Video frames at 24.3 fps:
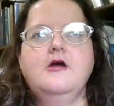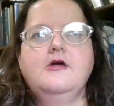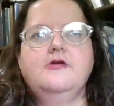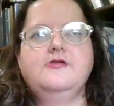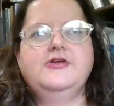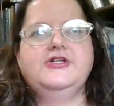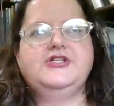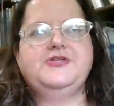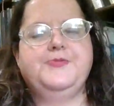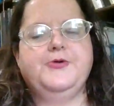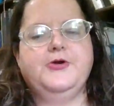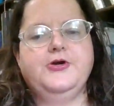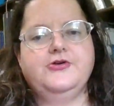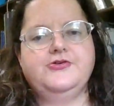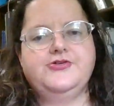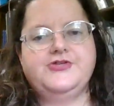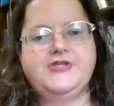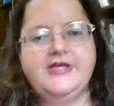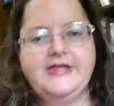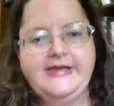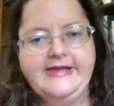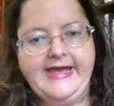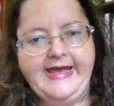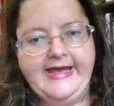this
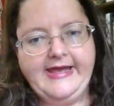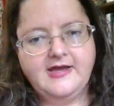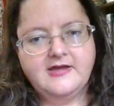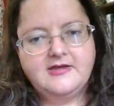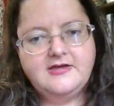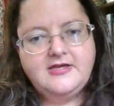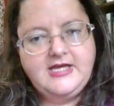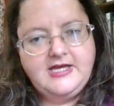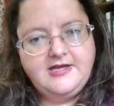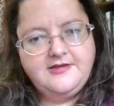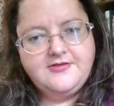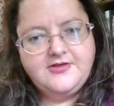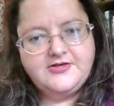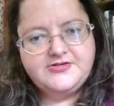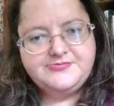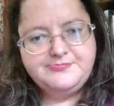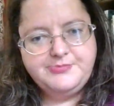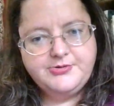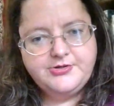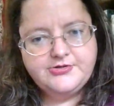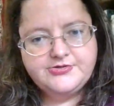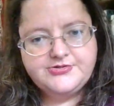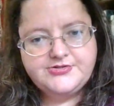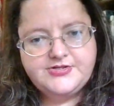person can date this
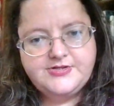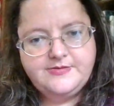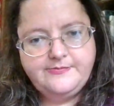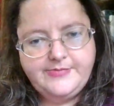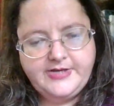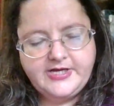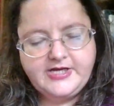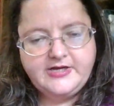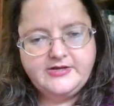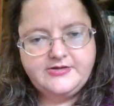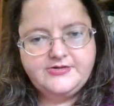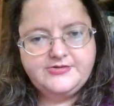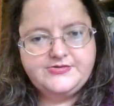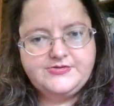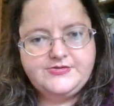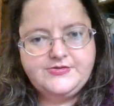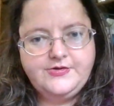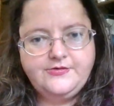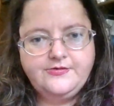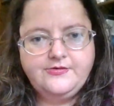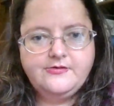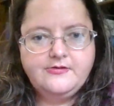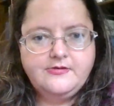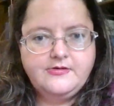person because
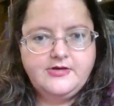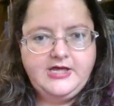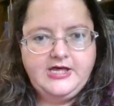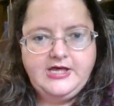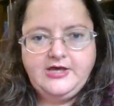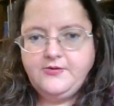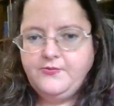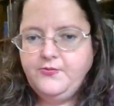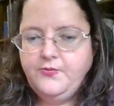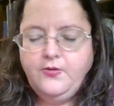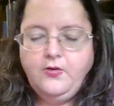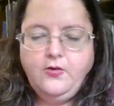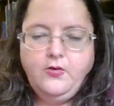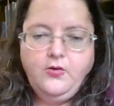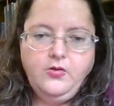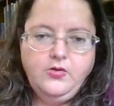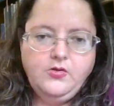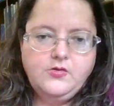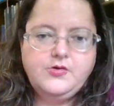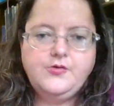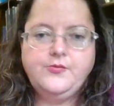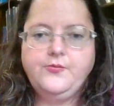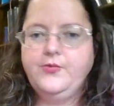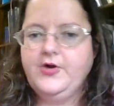they're equal
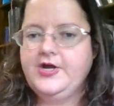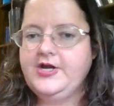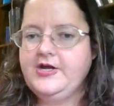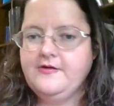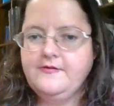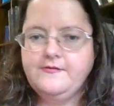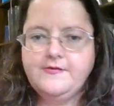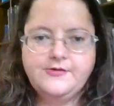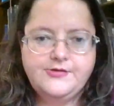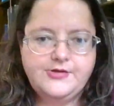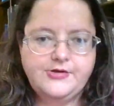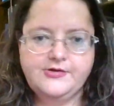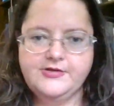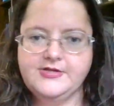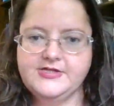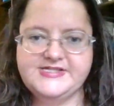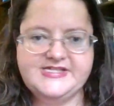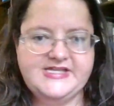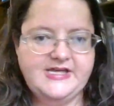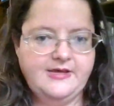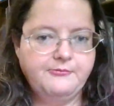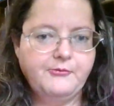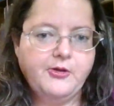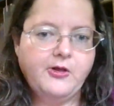or whatever, they're in the
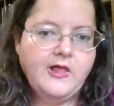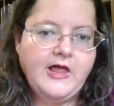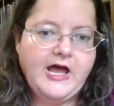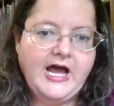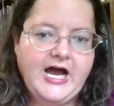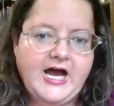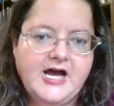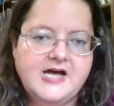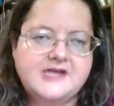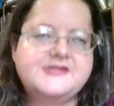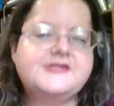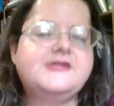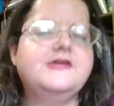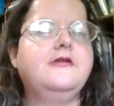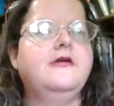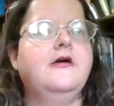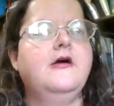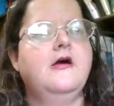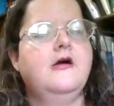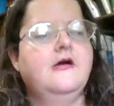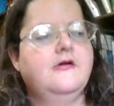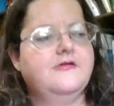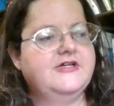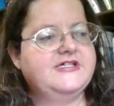same class, and
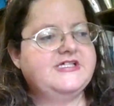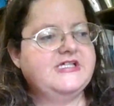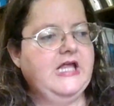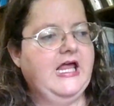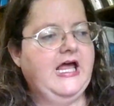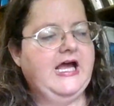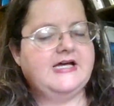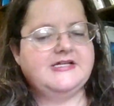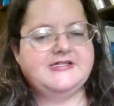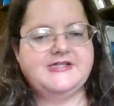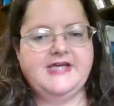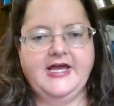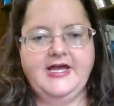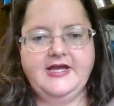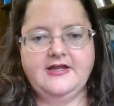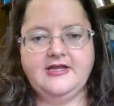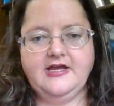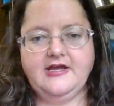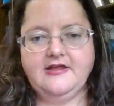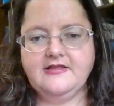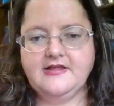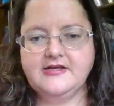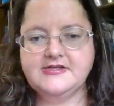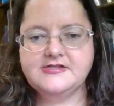this class can't
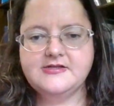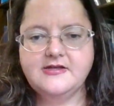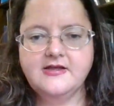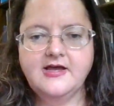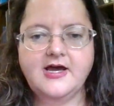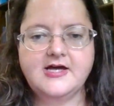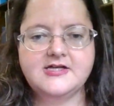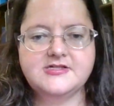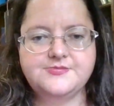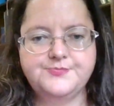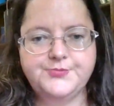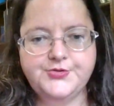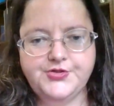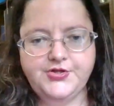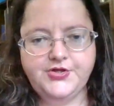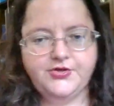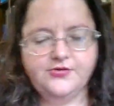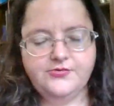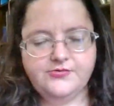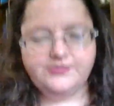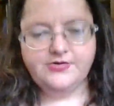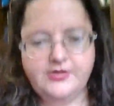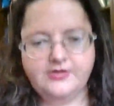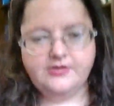date this class. But the
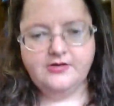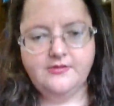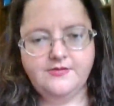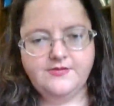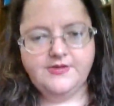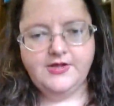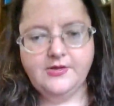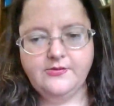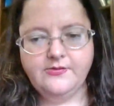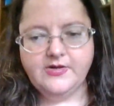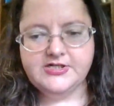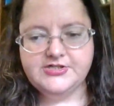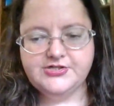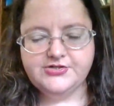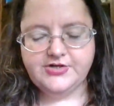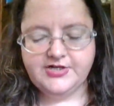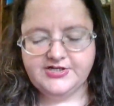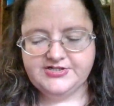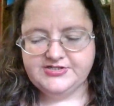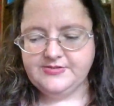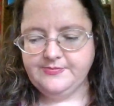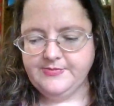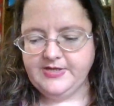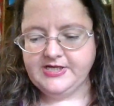U- the U.S.
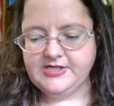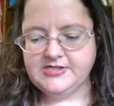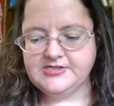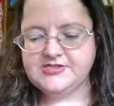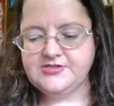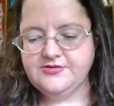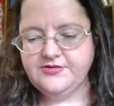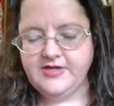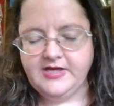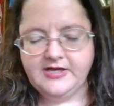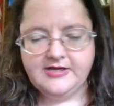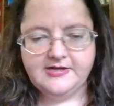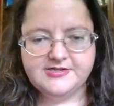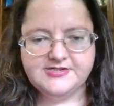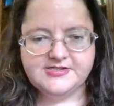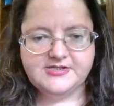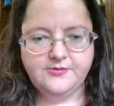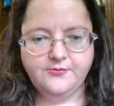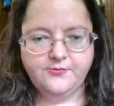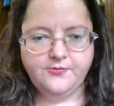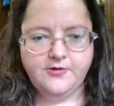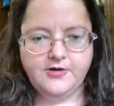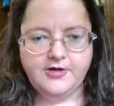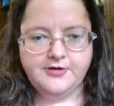tries to make it so the
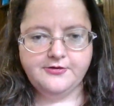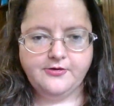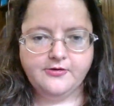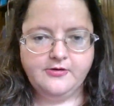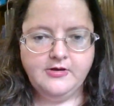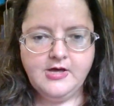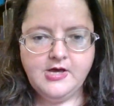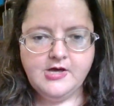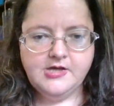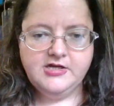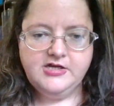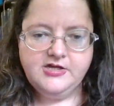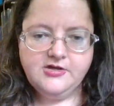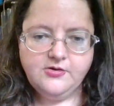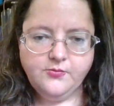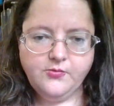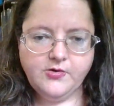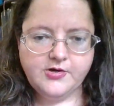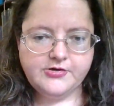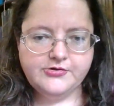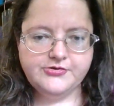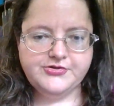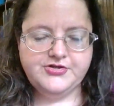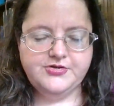innocent one or you know
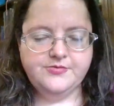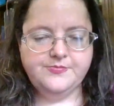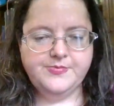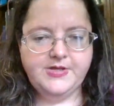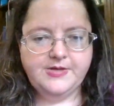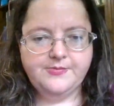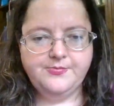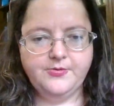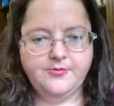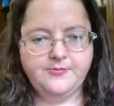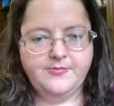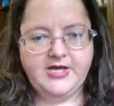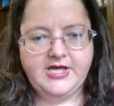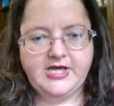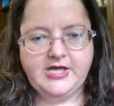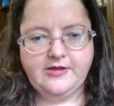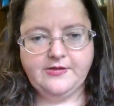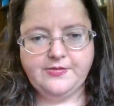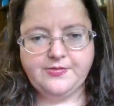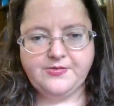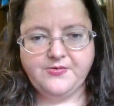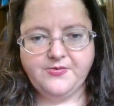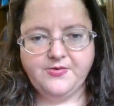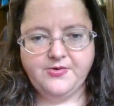one or two people make it
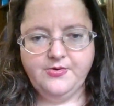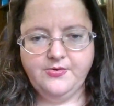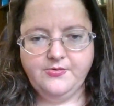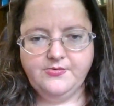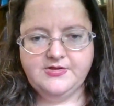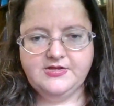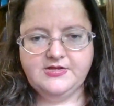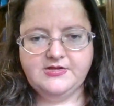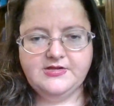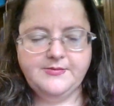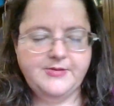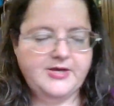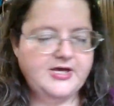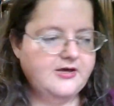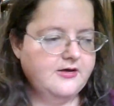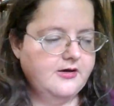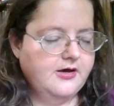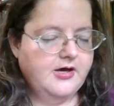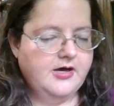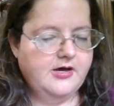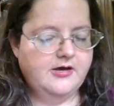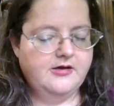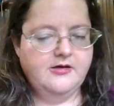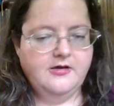through, and then they make
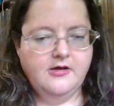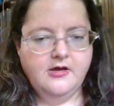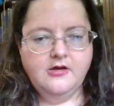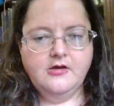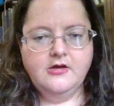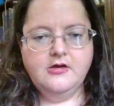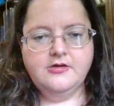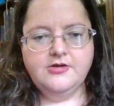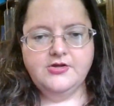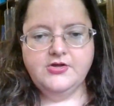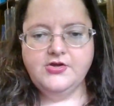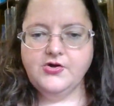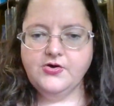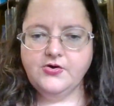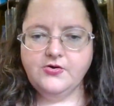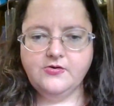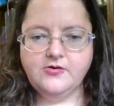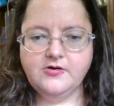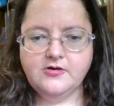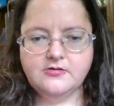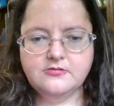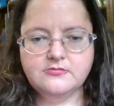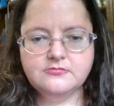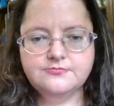a you
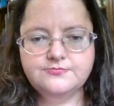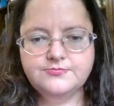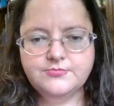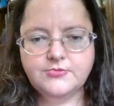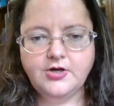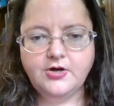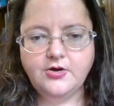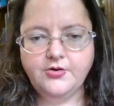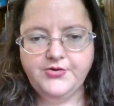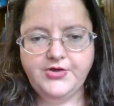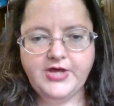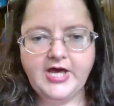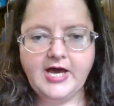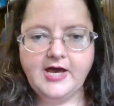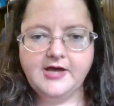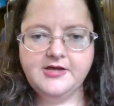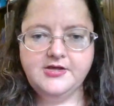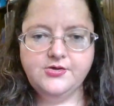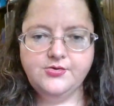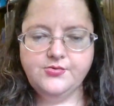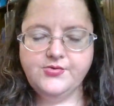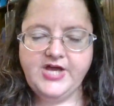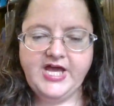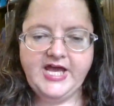know. Oh yeah,
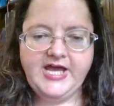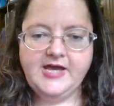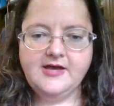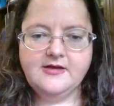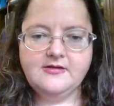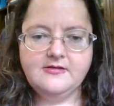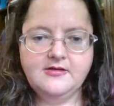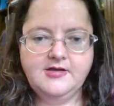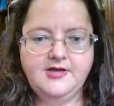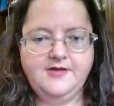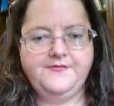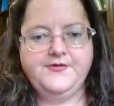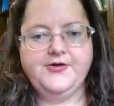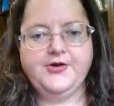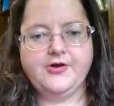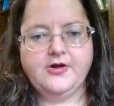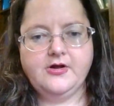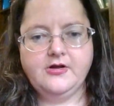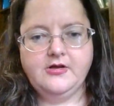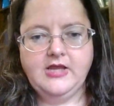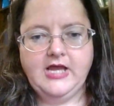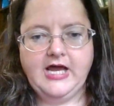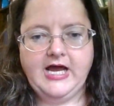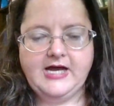you can leave your
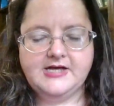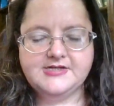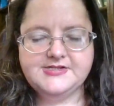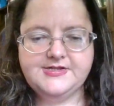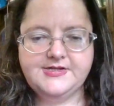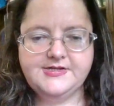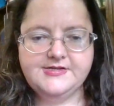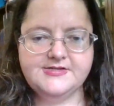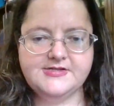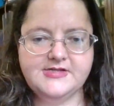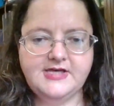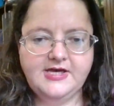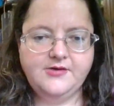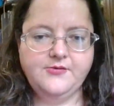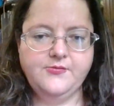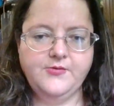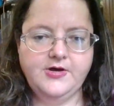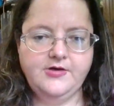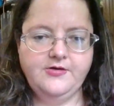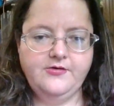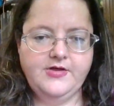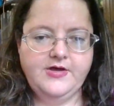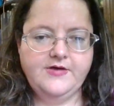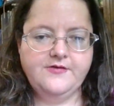class, and it's like,
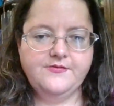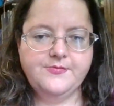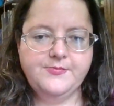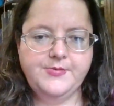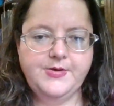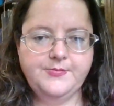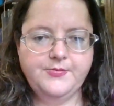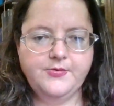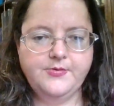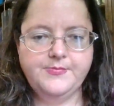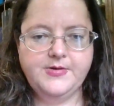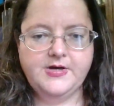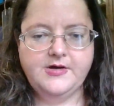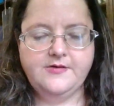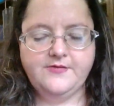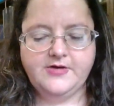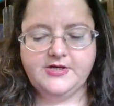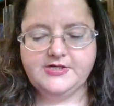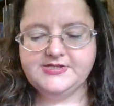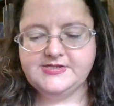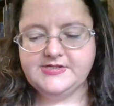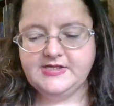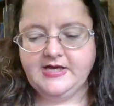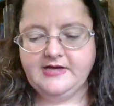well, people above
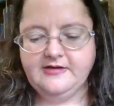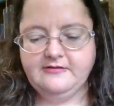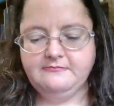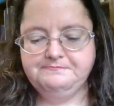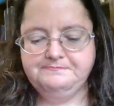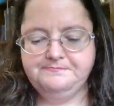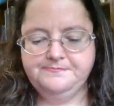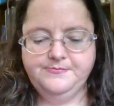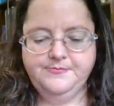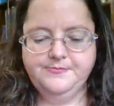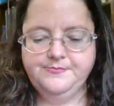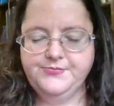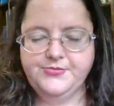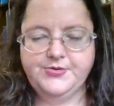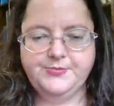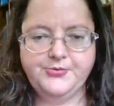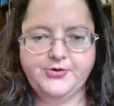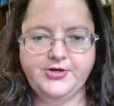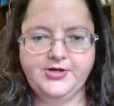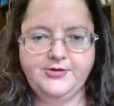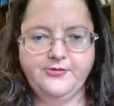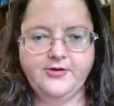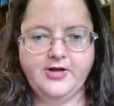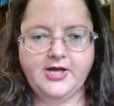us, like the
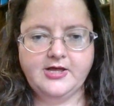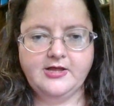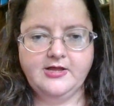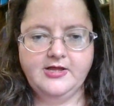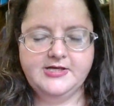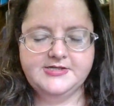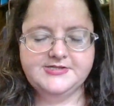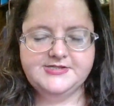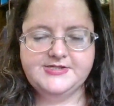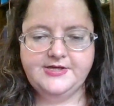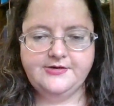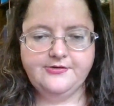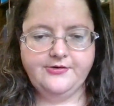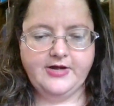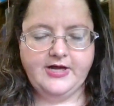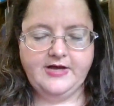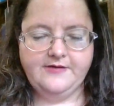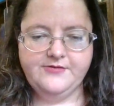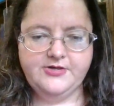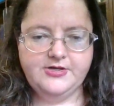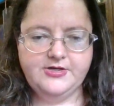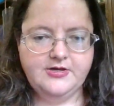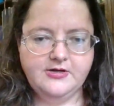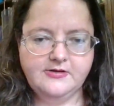pretty reckless and her
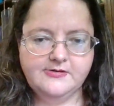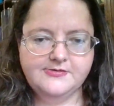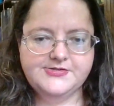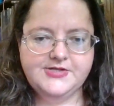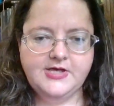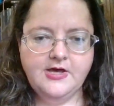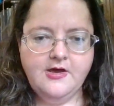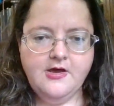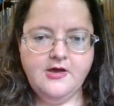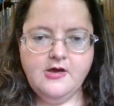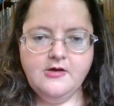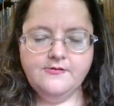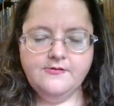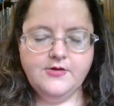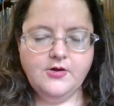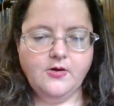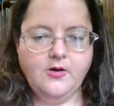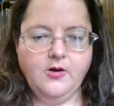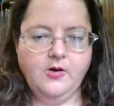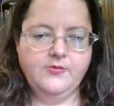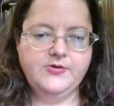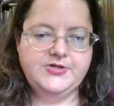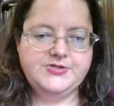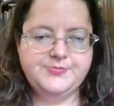heaven knows they're
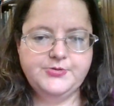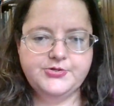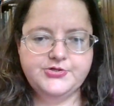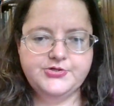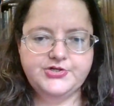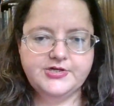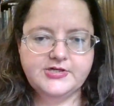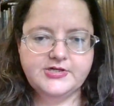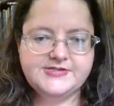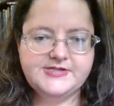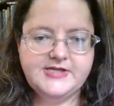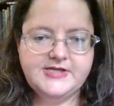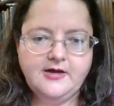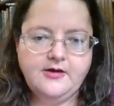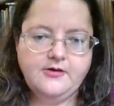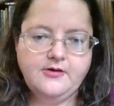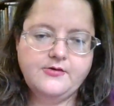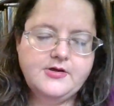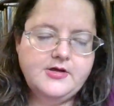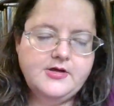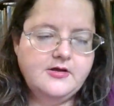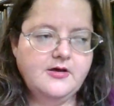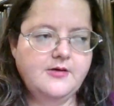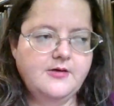always pushing us down
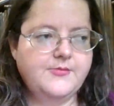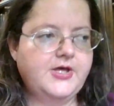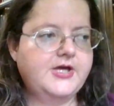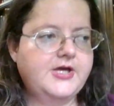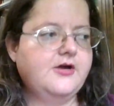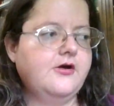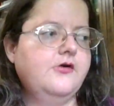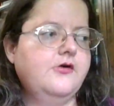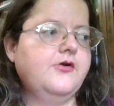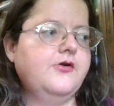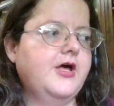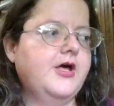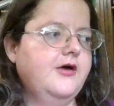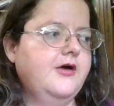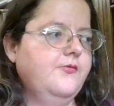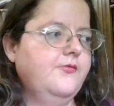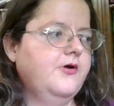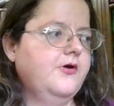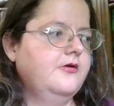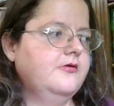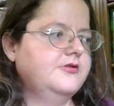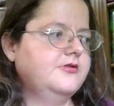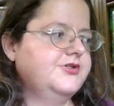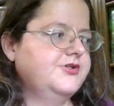and i'm like okay
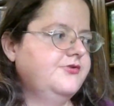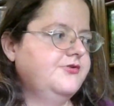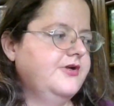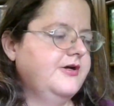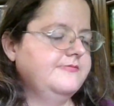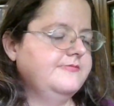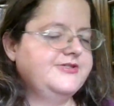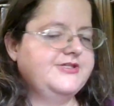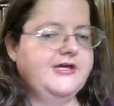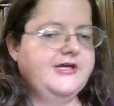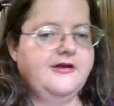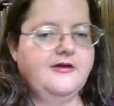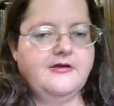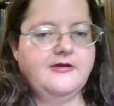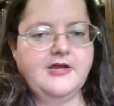well dude i'm staying